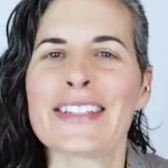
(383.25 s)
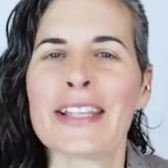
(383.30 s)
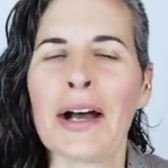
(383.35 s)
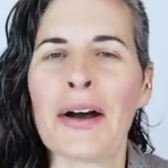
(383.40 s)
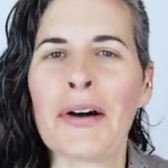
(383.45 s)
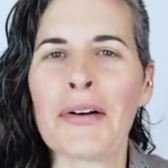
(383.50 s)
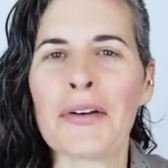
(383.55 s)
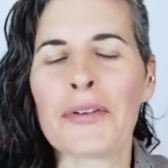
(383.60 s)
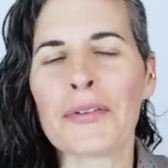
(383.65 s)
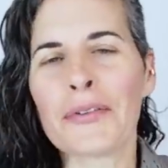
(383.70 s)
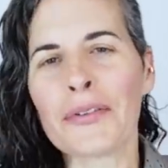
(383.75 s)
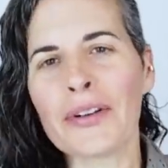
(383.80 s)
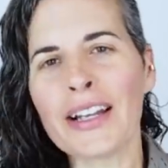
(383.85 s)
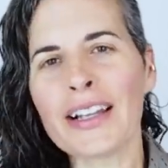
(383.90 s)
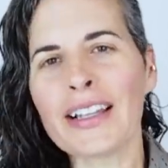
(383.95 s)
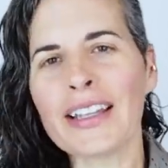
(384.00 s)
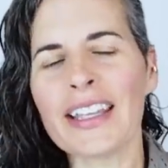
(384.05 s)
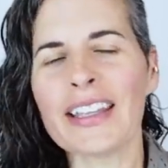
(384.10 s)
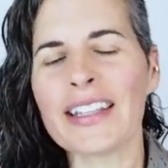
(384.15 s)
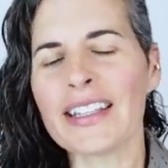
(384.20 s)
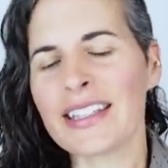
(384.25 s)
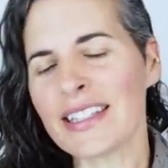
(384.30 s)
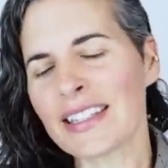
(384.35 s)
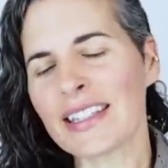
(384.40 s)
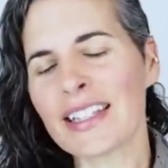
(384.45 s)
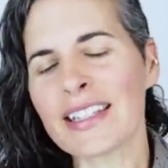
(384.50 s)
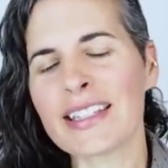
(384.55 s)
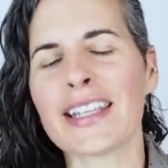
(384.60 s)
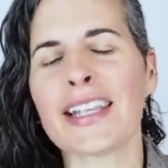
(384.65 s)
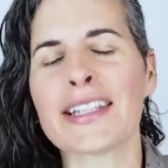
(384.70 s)
So really
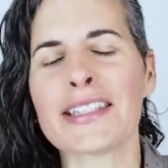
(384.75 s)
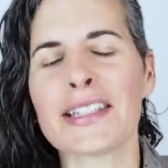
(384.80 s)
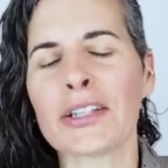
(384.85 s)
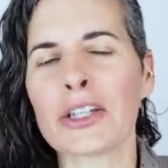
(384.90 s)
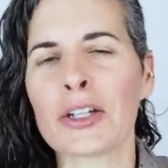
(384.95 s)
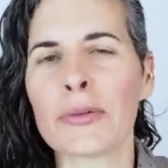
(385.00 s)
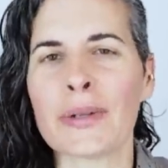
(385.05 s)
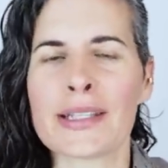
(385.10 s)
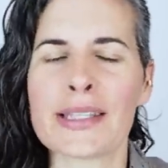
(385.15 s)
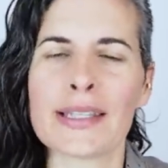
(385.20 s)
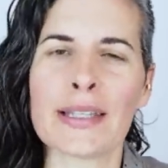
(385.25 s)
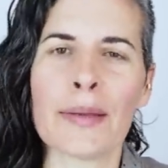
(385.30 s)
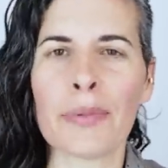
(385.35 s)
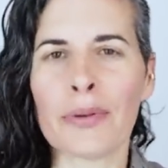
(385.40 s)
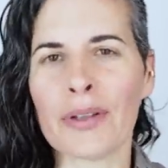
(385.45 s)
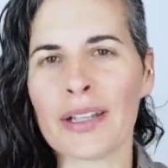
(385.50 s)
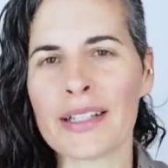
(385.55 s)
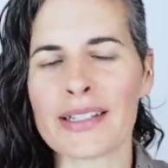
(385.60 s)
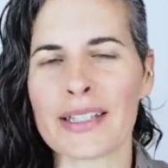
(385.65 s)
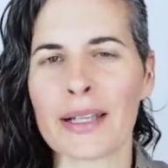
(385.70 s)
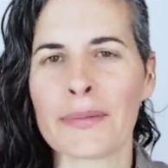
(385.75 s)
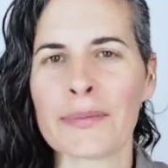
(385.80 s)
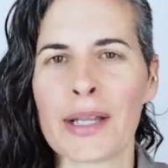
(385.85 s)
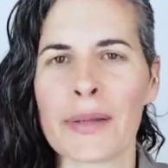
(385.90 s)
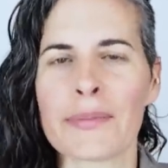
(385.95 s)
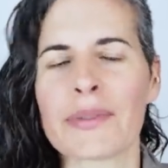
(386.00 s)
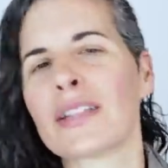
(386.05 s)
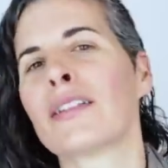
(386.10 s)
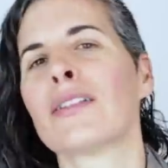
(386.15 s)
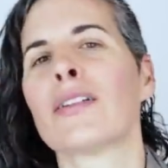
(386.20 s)
this, this gets a little bit simple and
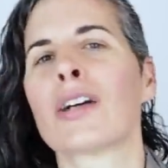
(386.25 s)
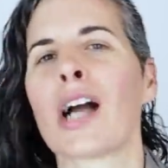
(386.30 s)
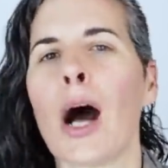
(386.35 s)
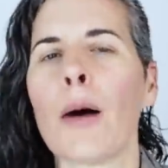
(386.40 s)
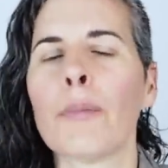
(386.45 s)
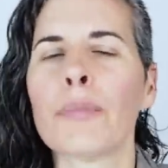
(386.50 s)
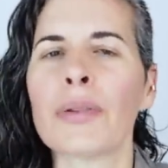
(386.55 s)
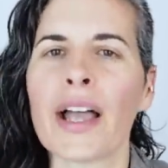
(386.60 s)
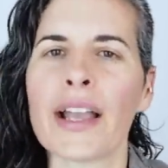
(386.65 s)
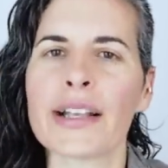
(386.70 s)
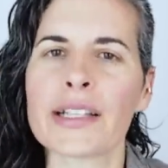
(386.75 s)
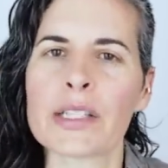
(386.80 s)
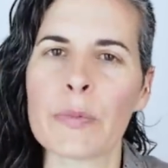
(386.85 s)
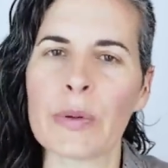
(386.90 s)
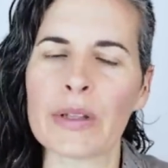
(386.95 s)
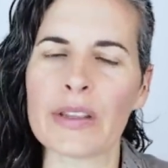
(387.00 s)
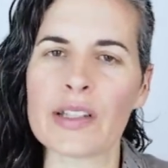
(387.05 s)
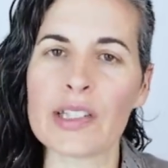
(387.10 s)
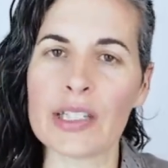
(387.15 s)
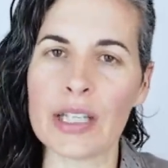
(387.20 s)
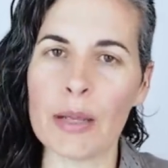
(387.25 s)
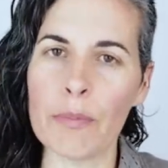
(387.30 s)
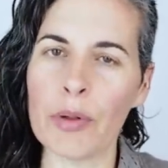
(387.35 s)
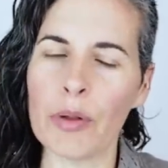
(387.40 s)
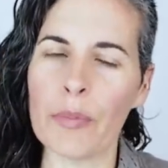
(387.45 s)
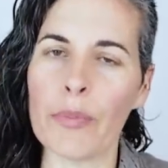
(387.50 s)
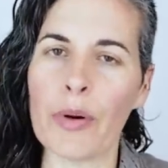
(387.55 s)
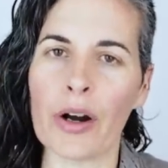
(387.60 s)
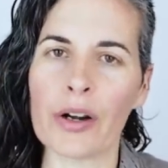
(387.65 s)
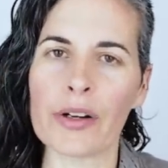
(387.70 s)
sometimes a little complex, but the
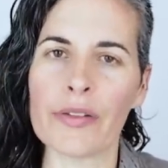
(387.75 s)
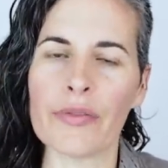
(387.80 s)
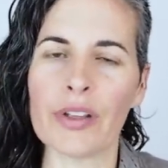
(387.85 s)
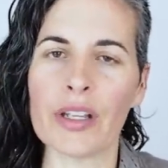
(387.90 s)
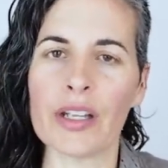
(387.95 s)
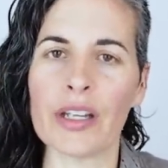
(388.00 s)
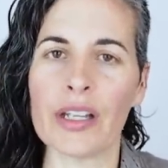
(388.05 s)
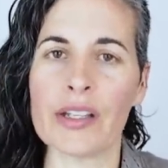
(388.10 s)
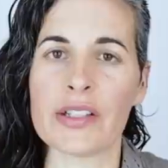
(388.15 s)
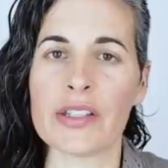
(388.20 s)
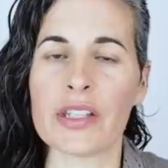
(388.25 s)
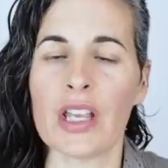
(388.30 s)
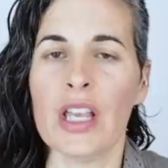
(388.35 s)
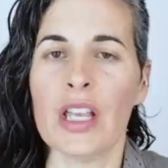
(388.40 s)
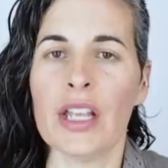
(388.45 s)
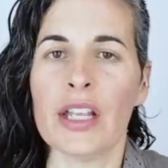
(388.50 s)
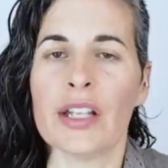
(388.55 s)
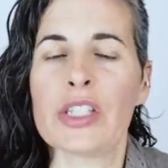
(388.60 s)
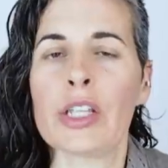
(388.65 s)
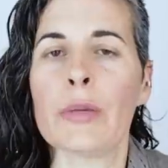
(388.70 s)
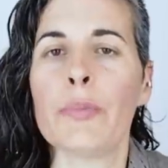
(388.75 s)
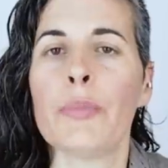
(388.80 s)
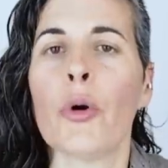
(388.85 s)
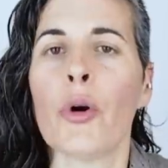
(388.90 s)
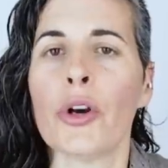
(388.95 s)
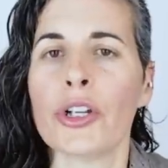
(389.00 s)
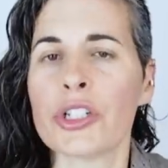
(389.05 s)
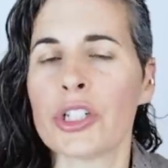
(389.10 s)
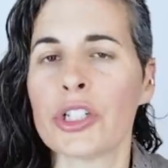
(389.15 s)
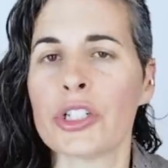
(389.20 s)
simple part of it is it's
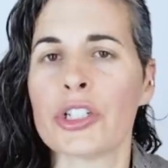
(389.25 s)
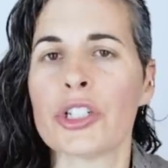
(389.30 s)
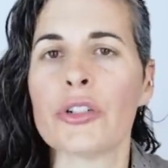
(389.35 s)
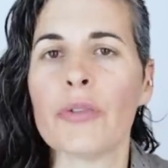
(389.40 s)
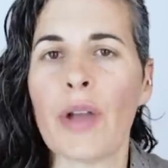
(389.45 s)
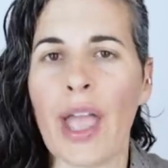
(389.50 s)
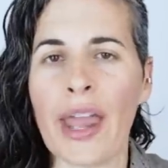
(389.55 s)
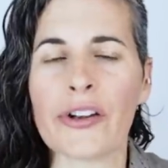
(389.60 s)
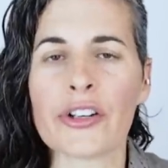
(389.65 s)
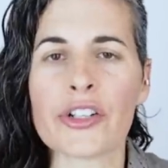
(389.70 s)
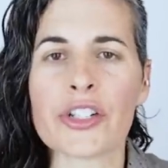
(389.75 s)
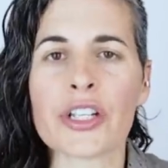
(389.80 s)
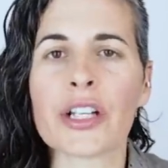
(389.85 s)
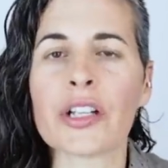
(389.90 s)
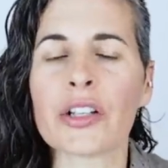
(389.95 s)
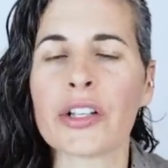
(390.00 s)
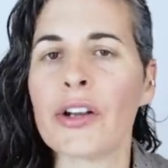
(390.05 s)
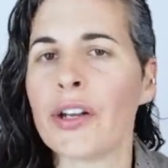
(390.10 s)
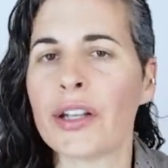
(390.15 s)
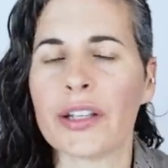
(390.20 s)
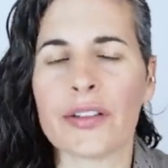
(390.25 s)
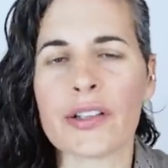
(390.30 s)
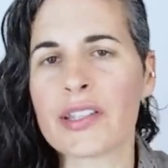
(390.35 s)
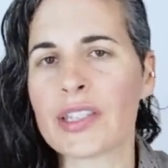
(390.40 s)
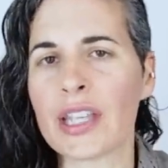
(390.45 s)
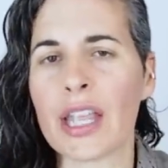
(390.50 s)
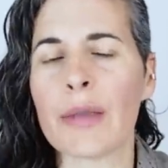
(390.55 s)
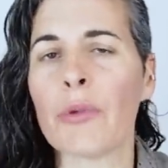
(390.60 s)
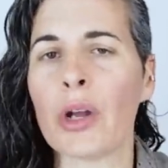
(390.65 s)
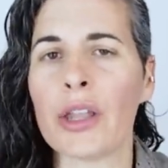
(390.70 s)
important to do energy clearing in
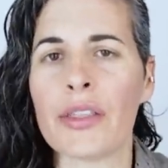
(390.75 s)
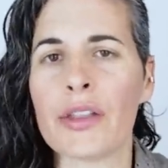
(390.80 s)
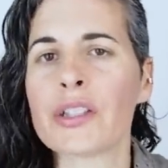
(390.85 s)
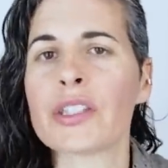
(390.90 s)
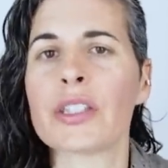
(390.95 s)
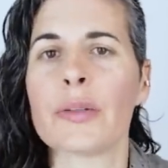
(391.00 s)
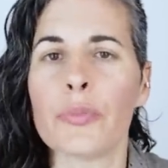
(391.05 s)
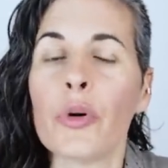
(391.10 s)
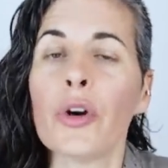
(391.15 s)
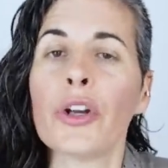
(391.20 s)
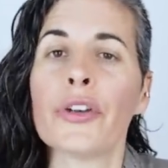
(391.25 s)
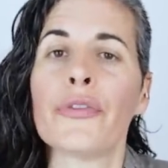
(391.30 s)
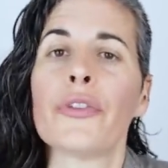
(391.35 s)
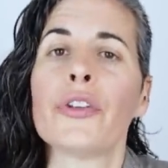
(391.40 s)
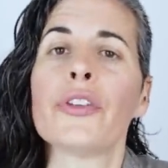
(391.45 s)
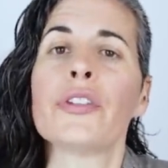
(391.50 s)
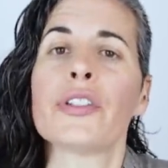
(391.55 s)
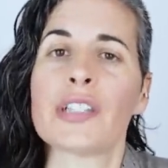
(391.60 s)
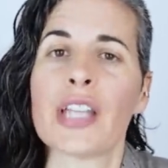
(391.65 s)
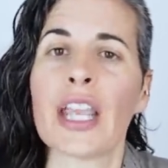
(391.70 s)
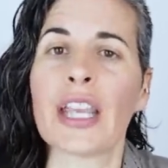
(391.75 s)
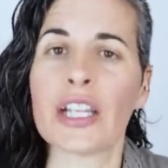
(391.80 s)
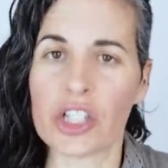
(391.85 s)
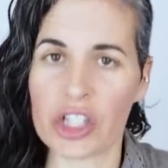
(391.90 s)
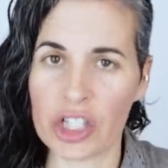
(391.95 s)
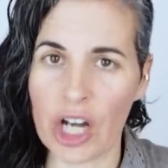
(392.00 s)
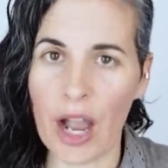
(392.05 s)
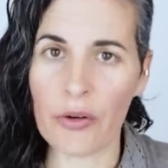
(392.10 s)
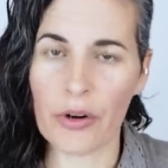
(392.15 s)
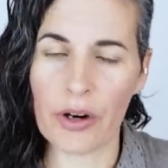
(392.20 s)
the same way that it's important for you to take a
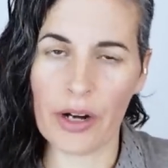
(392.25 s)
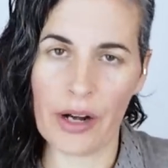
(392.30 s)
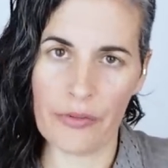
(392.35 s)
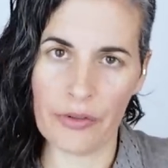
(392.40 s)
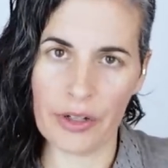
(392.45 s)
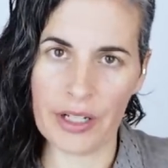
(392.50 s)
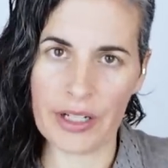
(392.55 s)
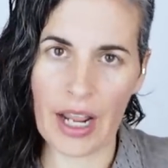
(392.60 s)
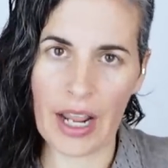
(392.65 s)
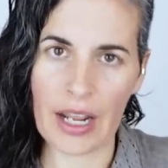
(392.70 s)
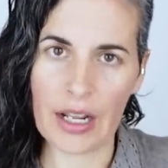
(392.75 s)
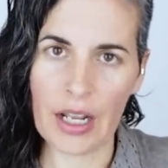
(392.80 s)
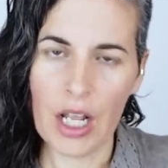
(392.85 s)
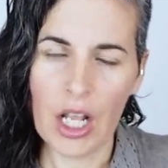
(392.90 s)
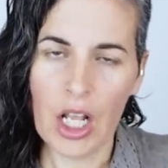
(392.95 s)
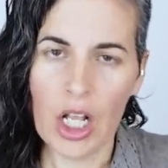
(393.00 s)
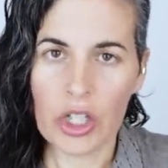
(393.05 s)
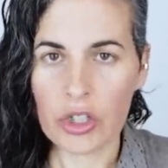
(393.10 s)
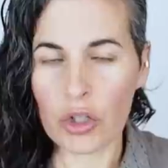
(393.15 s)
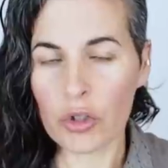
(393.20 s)
shower every day.